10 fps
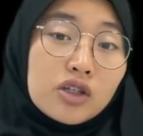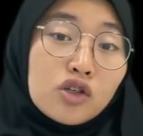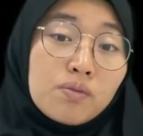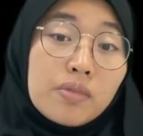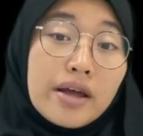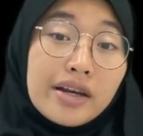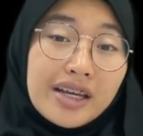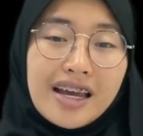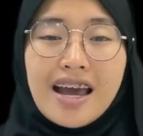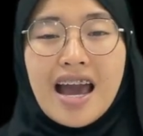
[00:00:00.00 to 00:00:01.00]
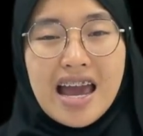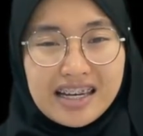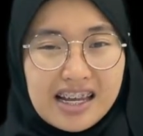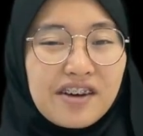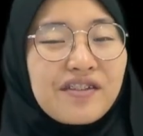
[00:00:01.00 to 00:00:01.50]
With good
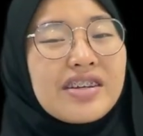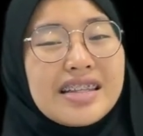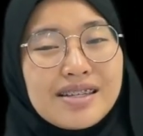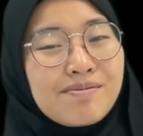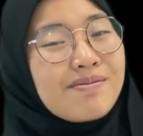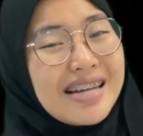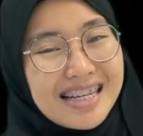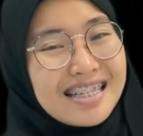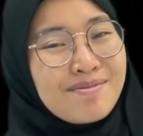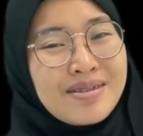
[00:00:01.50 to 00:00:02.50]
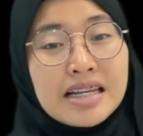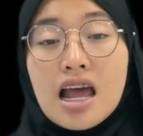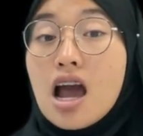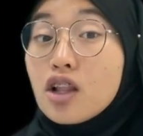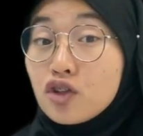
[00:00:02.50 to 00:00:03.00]
planning and effective
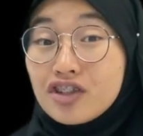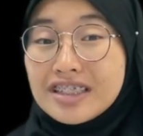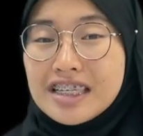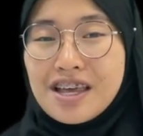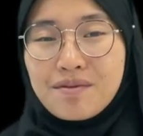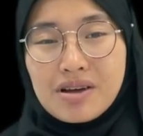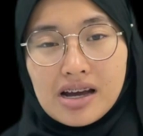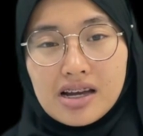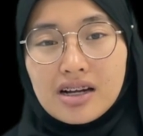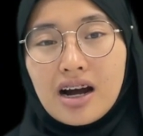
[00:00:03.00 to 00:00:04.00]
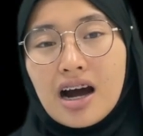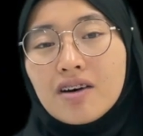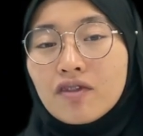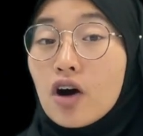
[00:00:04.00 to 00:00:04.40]
management, tourism can have